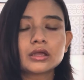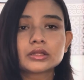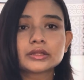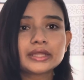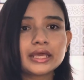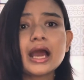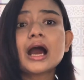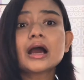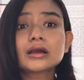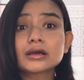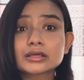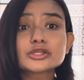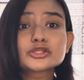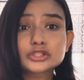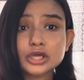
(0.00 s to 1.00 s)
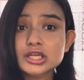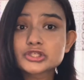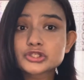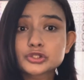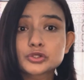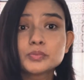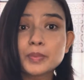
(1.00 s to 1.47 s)
they are gonna
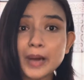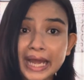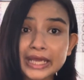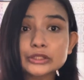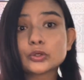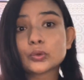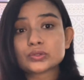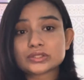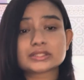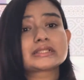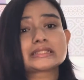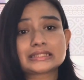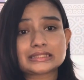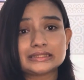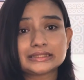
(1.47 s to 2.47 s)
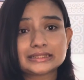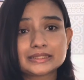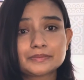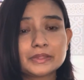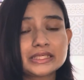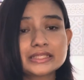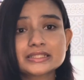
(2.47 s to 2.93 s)
judge you by those results
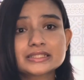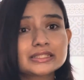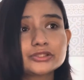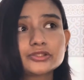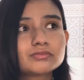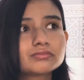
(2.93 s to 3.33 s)
because they